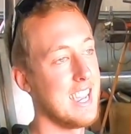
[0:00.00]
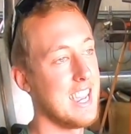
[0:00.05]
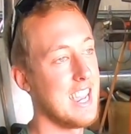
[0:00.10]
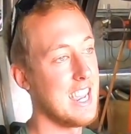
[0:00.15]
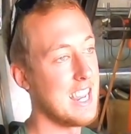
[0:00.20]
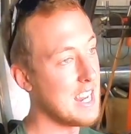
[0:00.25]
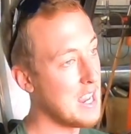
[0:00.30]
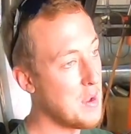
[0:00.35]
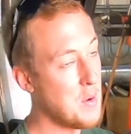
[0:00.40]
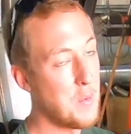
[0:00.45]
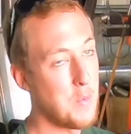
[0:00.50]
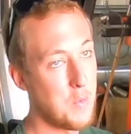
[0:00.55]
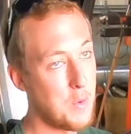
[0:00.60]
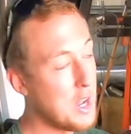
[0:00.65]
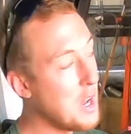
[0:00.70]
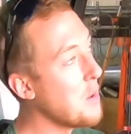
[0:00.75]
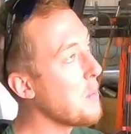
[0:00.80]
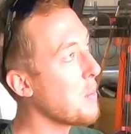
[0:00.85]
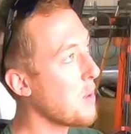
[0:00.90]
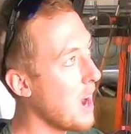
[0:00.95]
and it
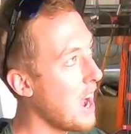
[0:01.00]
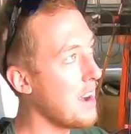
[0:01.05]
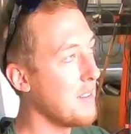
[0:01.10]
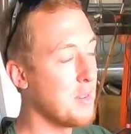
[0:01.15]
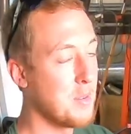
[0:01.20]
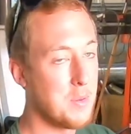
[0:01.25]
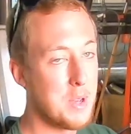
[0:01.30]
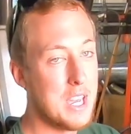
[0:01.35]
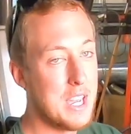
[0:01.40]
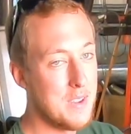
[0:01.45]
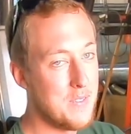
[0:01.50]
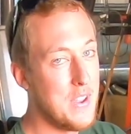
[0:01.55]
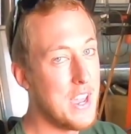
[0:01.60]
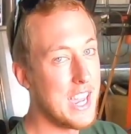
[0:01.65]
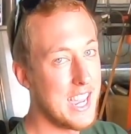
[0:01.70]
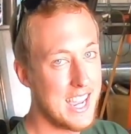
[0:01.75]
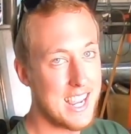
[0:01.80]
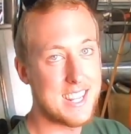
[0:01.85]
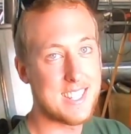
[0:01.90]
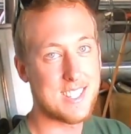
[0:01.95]
will probably
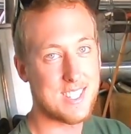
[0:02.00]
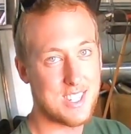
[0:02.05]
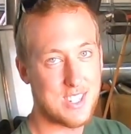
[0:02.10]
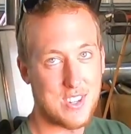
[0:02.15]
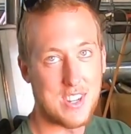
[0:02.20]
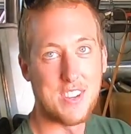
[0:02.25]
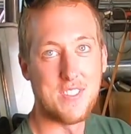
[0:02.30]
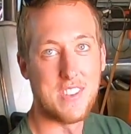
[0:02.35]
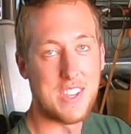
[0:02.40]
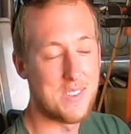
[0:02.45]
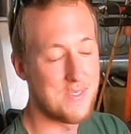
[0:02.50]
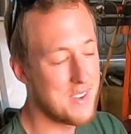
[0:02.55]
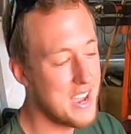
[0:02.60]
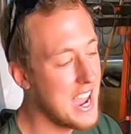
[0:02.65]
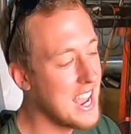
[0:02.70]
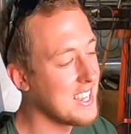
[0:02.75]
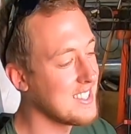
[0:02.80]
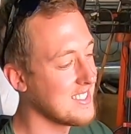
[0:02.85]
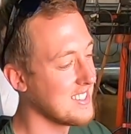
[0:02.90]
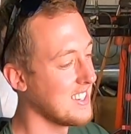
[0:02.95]
be extremely
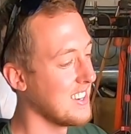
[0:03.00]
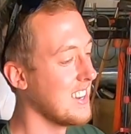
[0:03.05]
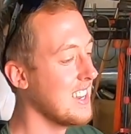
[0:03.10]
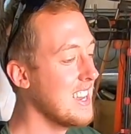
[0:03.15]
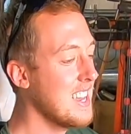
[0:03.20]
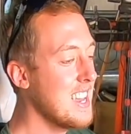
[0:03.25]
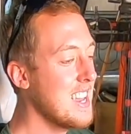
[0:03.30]
fast. So